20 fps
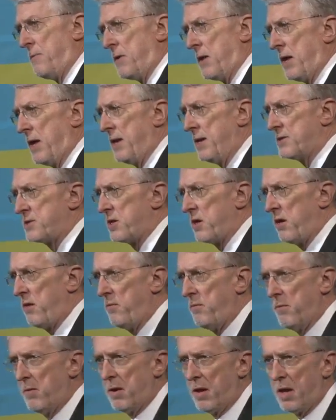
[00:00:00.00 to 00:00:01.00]
it is
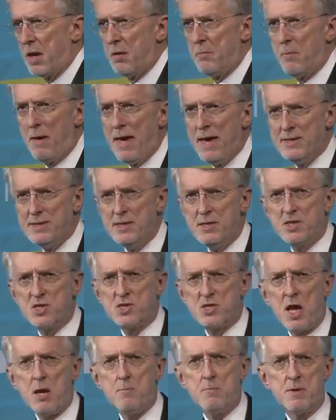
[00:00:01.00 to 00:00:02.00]
an amazing
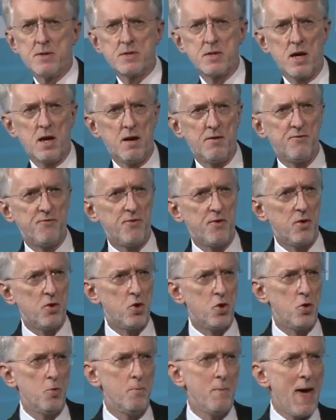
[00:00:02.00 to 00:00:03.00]
statement of
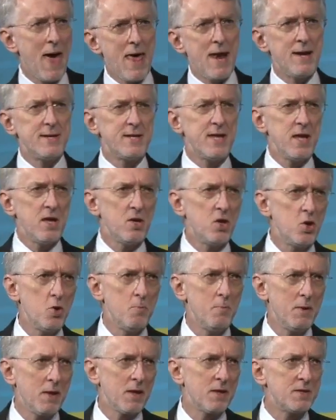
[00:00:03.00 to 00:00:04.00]
humanity and
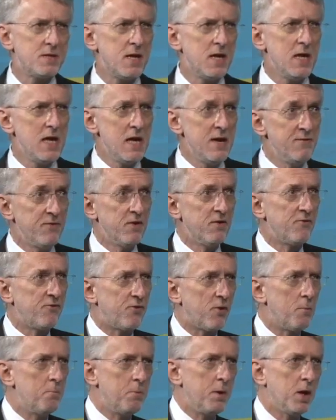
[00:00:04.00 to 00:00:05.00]
humility, even
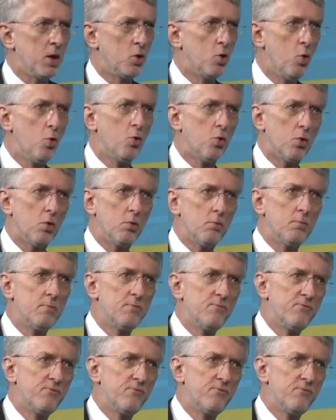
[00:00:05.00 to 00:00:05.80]
from big Google.